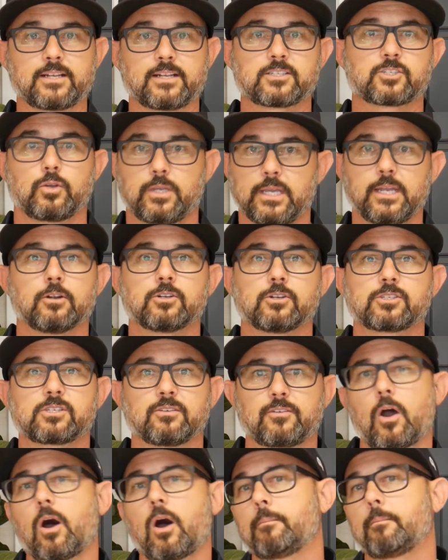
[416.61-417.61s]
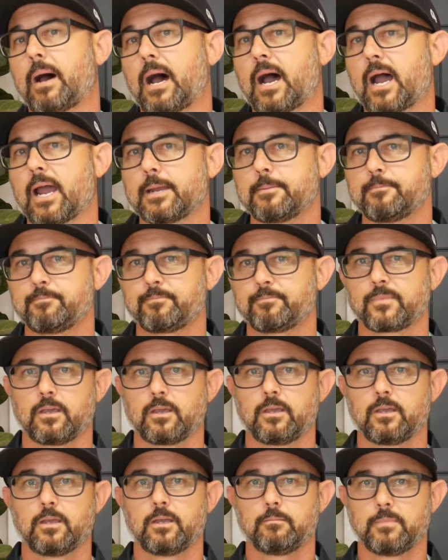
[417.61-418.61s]
So years have gone by.
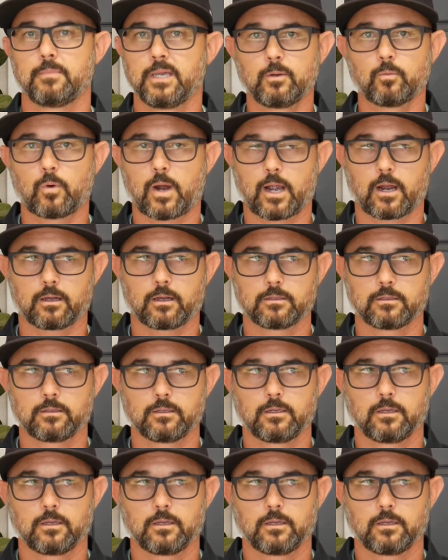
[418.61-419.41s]
Meanwhile,